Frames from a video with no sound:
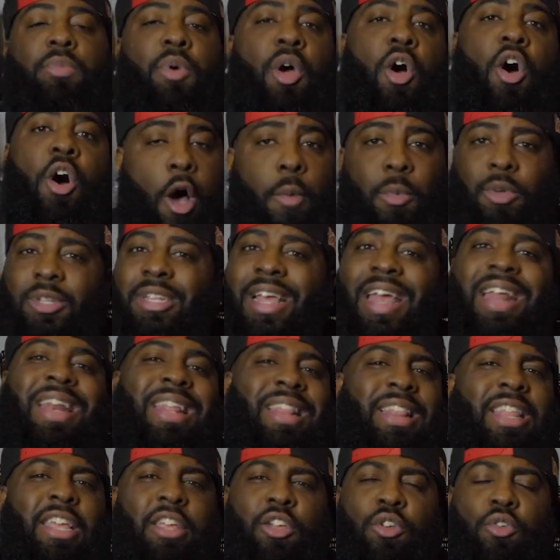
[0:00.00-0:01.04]
but almost
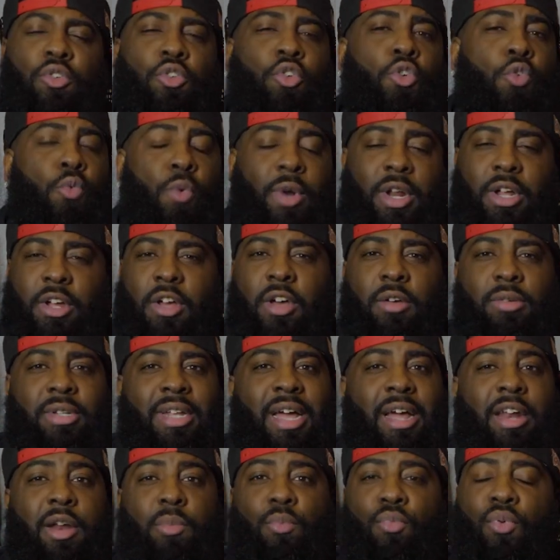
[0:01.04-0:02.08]
anything you do when it comes
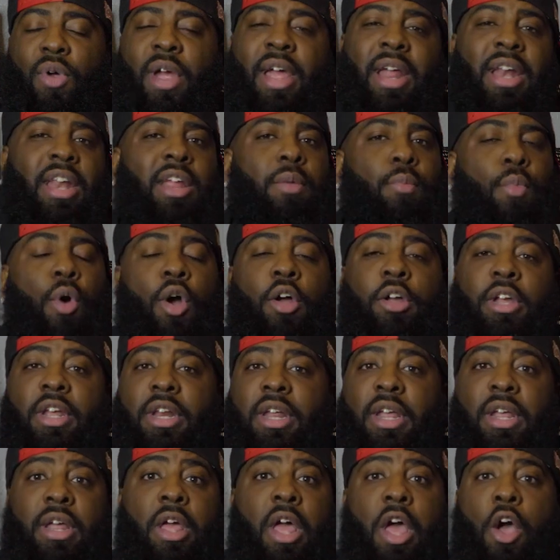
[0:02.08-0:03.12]
down to branding,
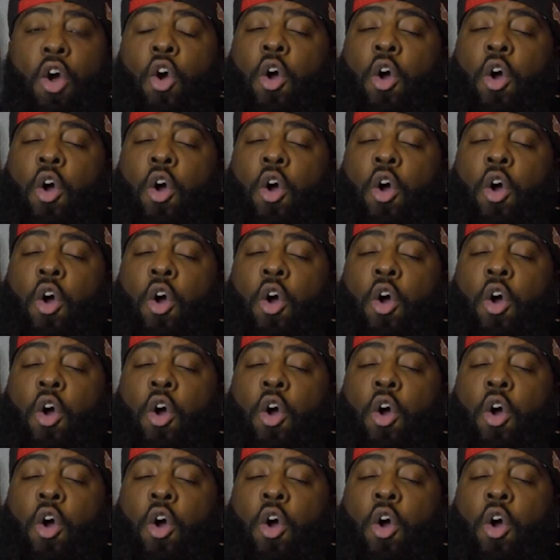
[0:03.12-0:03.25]
marketing,